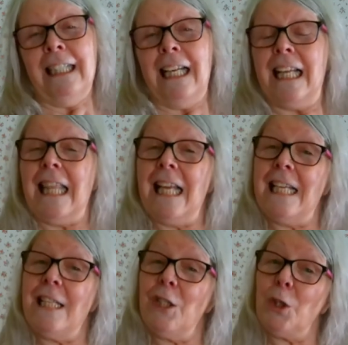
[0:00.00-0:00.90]
And then
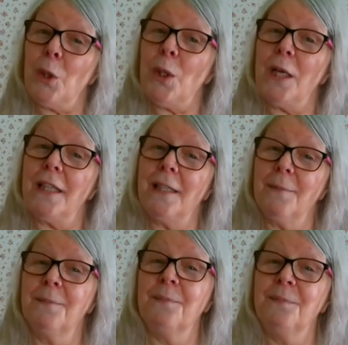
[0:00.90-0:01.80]
he took
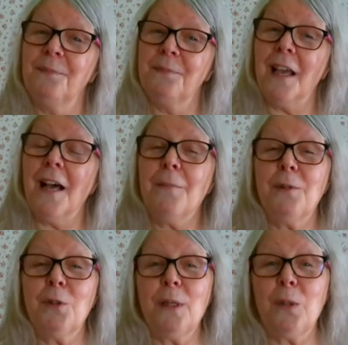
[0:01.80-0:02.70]
them up
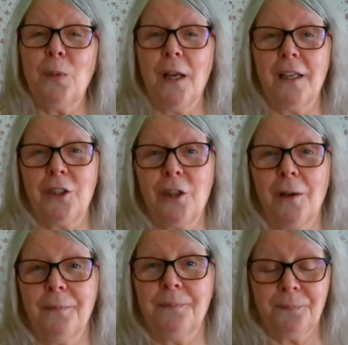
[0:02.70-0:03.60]
to his
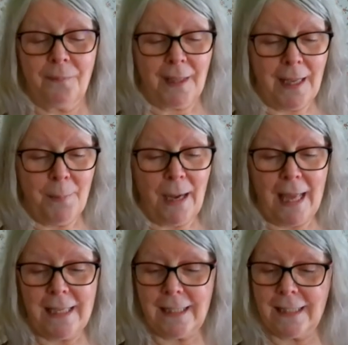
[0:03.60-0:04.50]
workshop. He
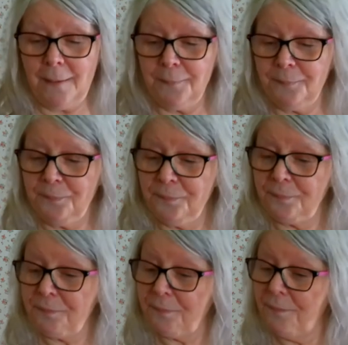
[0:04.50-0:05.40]
placed them
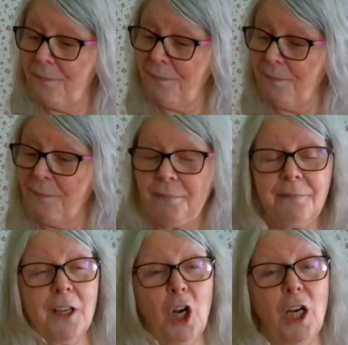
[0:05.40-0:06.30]

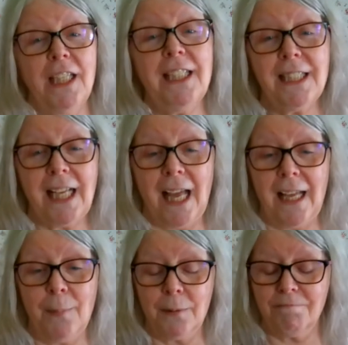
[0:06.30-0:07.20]
on his
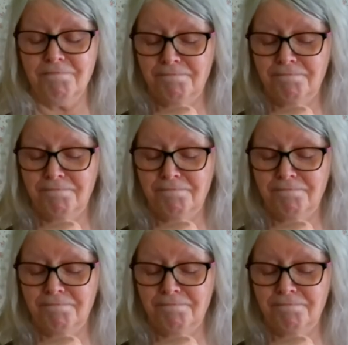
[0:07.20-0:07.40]
table,